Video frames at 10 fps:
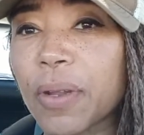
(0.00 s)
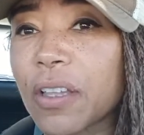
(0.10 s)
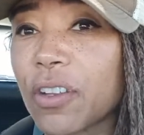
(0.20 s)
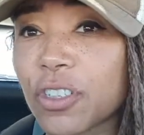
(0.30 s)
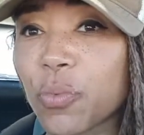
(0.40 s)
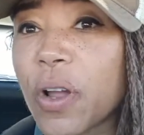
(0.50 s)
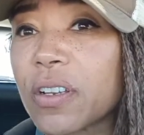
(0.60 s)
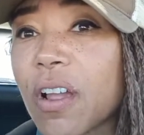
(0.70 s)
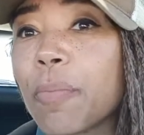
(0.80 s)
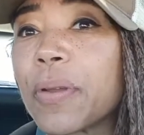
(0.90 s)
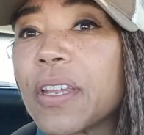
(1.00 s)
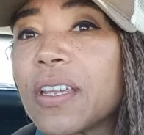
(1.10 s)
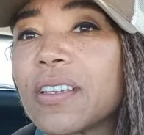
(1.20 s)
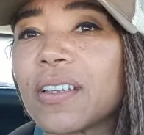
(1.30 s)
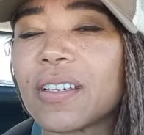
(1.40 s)
Like, there's one
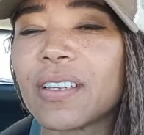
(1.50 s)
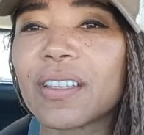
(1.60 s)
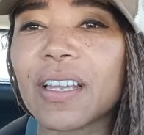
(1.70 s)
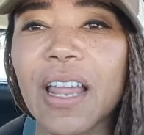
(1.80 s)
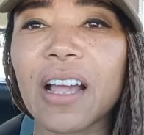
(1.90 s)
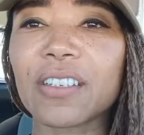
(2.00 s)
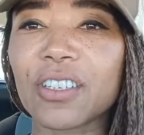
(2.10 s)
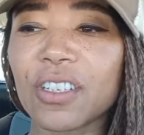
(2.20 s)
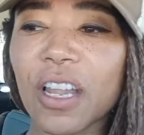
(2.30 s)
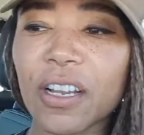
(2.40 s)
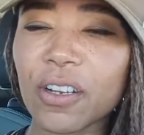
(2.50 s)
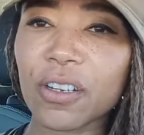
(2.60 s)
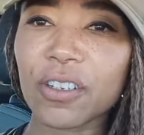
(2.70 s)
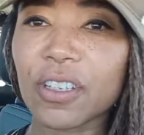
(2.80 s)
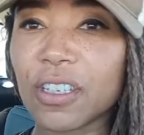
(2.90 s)
company that has like
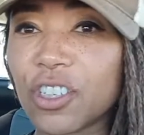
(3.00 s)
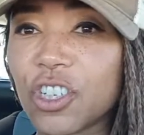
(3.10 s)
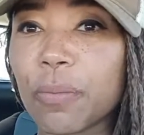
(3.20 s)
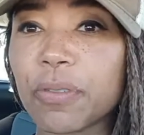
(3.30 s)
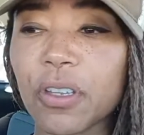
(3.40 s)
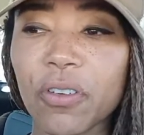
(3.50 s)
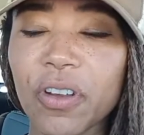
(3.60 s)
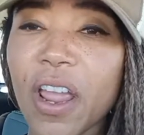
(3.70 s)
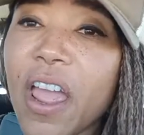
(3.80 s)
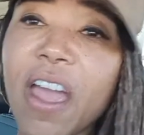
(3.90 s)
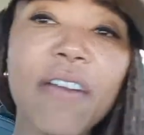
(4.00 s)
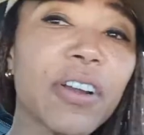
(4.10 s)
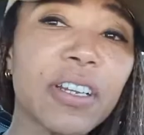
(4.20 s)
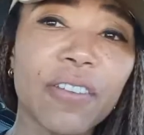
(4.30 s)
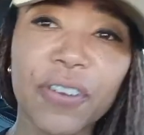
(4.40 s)
these chips that are in
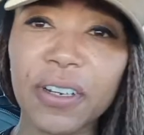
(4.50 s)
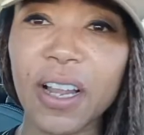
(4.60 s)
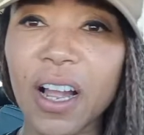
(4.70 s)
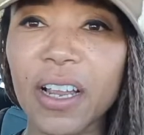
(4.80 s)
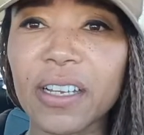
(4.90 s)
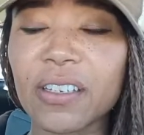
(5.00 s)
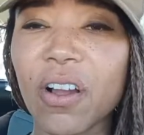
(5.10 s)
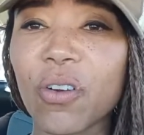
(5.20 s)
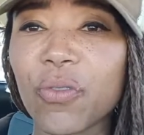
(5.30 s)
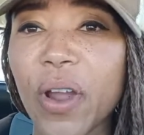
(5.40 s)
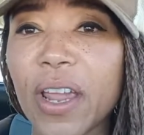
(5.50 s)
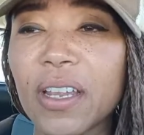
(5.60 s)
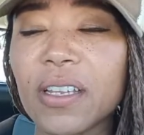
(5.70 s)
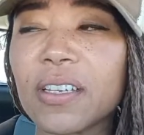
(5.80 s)
every different kind of way.